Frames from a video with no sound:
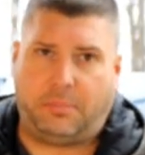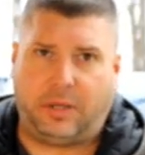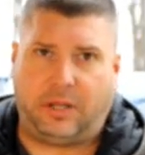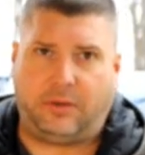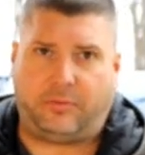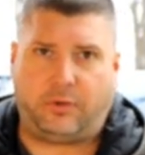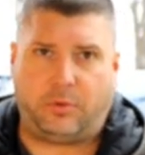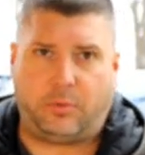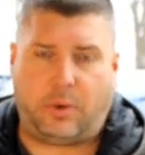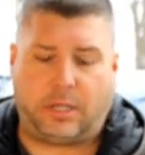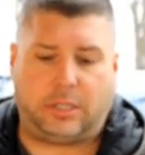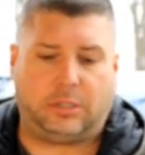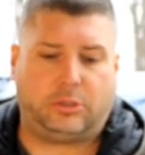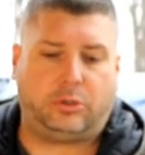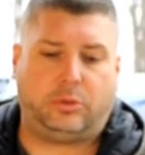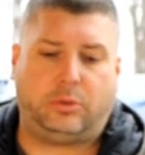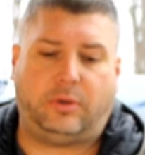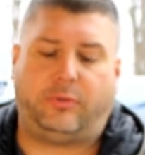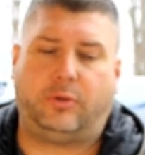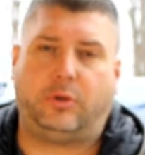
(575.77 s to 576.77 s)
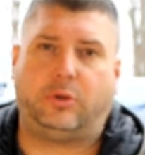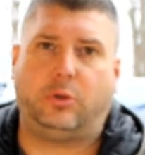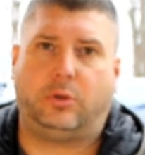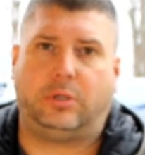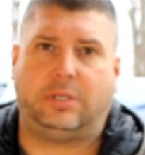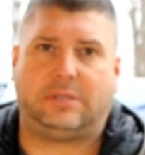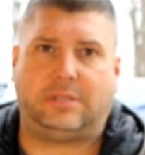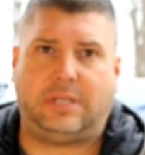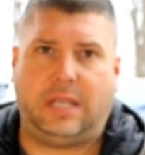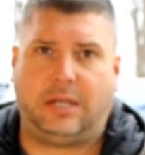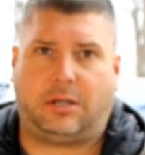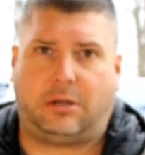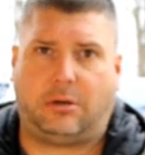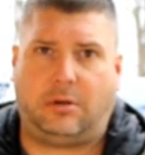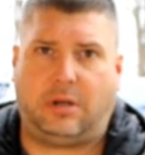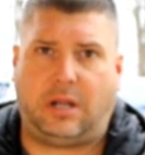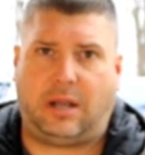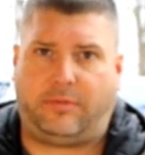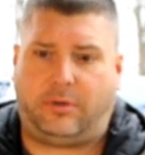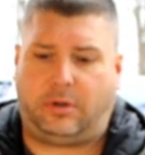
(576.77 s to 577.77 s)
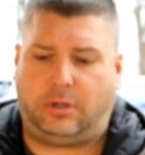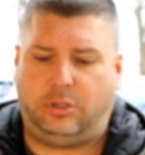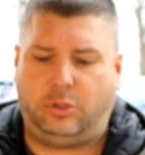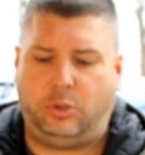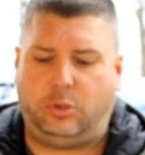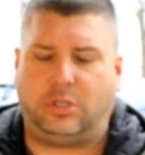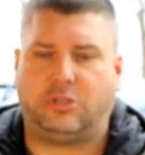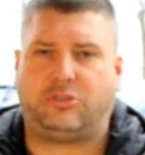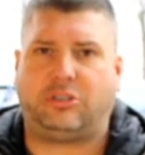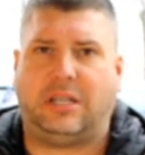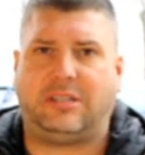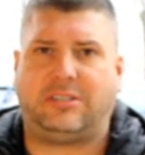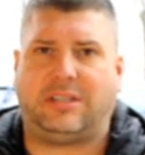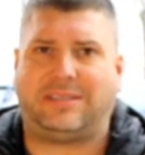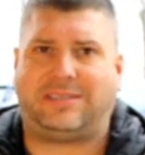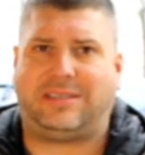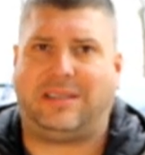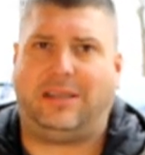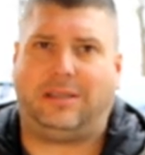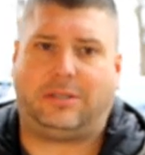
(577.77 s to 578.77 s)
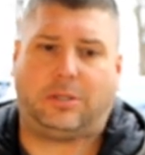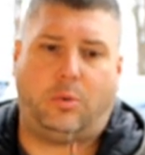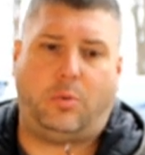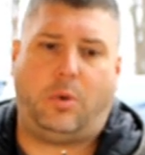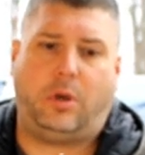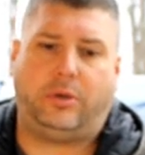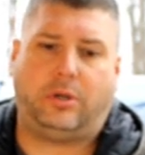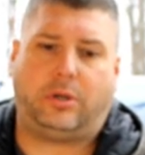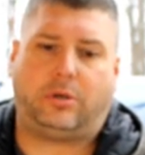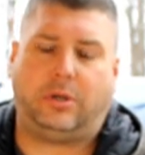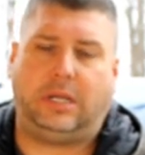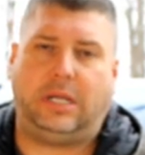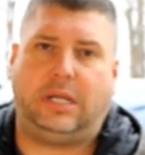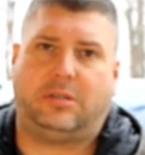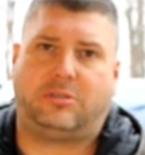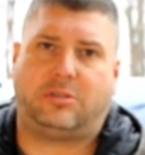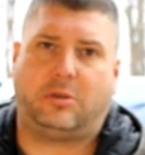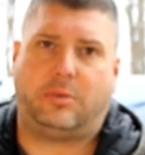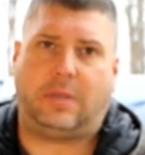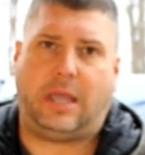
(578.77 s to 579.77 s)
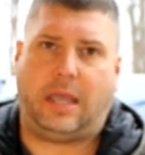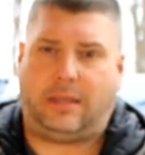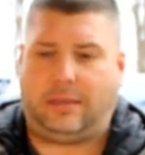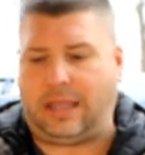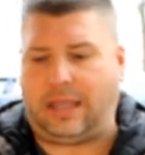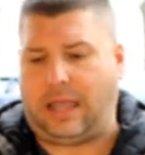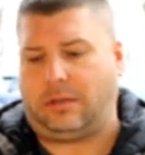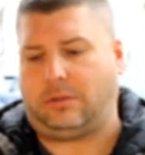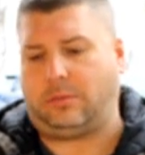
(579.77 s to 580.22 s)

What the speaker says: But if you're doing a steak or whatever, you could change that setting to 1 degree, so that